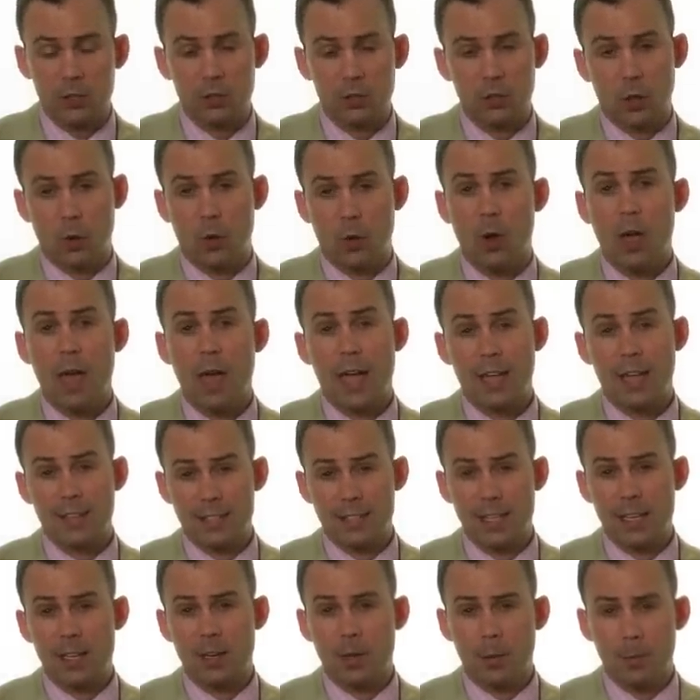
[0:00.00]
So as
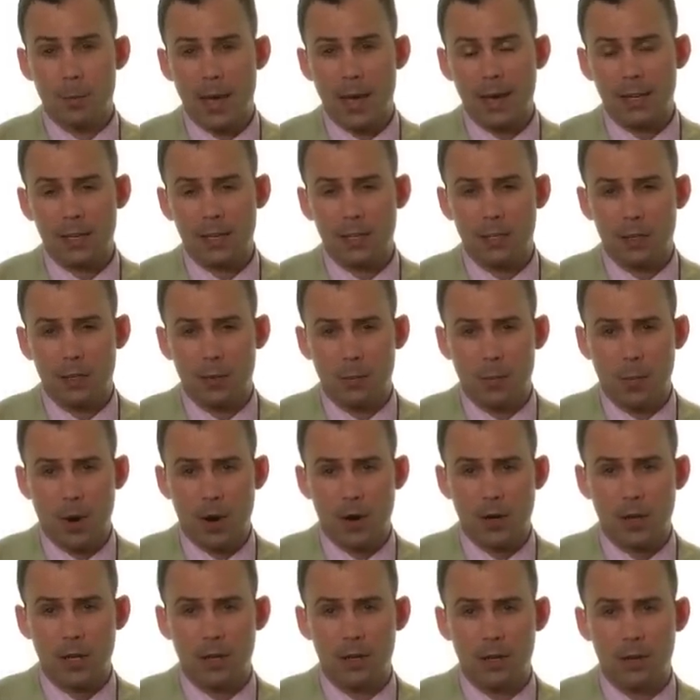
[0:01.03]
they come back into the
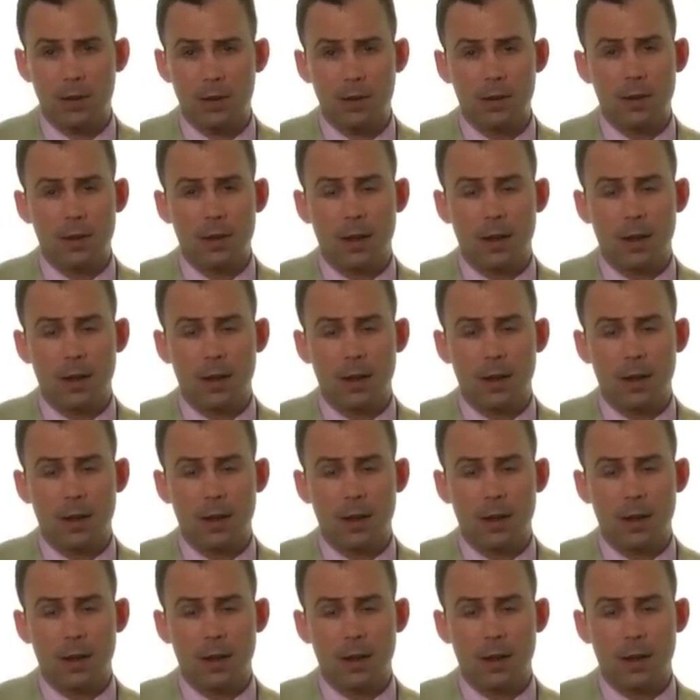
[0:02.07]
market,